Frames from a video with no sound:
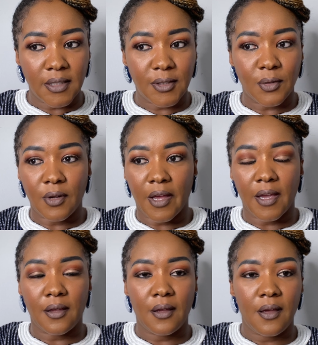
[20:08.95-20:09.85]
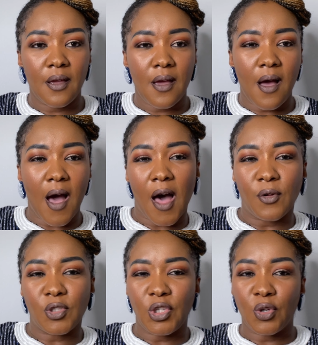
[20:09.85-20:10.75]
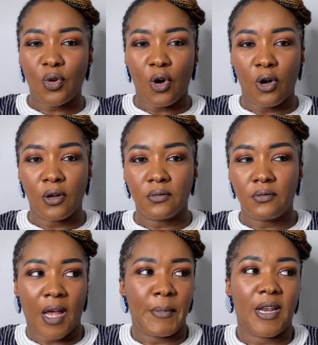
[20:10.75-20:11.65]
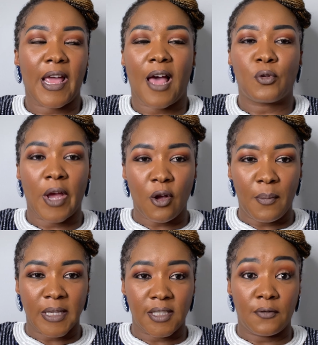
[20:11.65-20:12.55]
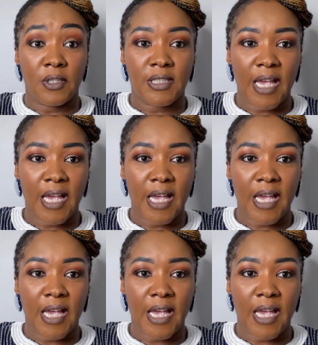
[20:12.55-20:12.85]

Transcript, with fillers: So like, how do you call, I mean, like, how do I call myself just